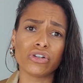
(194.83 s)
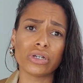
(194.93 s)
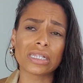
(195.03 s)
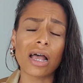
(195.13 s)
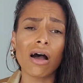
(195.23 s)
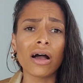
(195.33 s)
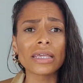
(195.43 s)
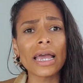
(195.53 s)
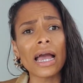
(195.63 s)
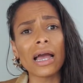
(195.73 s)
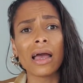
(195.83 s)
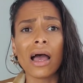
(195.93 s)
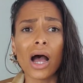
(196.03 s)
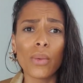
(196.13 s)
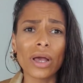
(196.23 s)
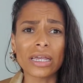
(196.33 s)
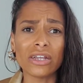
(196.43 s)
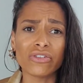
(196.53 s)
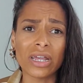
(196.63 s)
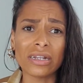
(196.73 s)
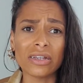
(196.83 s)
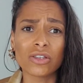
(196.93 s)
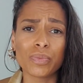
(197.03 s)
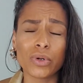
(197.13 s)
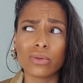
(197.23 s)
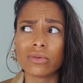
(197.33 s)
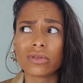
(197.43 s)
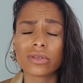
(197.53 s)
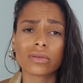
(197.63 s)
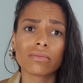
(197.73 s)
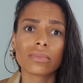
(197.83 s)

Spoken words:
He's like, yeah, I work in JD Sports.